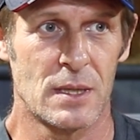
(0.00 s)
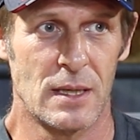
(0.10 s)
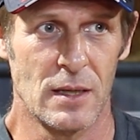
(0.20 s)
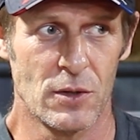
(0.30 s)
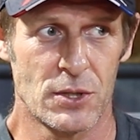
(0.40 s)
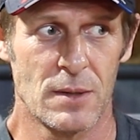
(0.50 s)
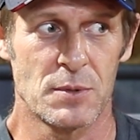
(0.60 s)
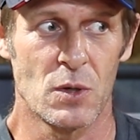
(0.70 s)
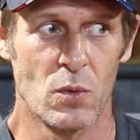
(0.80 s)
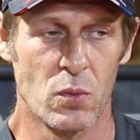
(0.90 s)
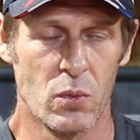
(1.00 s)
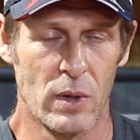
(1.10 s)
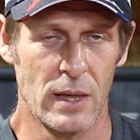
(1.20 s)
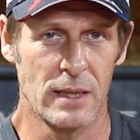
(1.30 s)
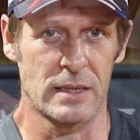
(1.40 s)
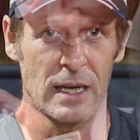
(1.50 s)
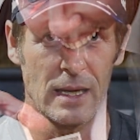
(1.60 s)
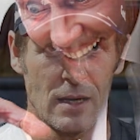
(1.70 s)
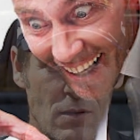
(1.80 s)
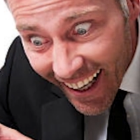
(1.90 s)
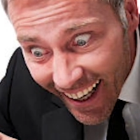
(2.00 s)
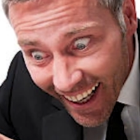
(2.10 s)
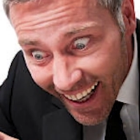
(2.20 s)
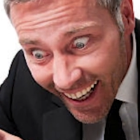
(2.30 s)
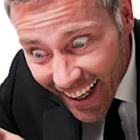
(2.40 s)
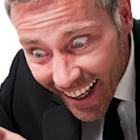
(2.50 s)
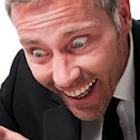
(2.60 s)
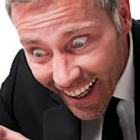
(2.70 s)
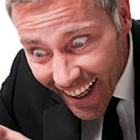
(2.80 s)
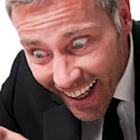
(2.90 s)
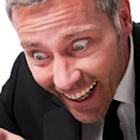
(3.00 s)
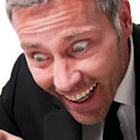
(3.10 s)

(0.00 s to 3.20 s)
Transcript: The dealerships are really taking advantage of people.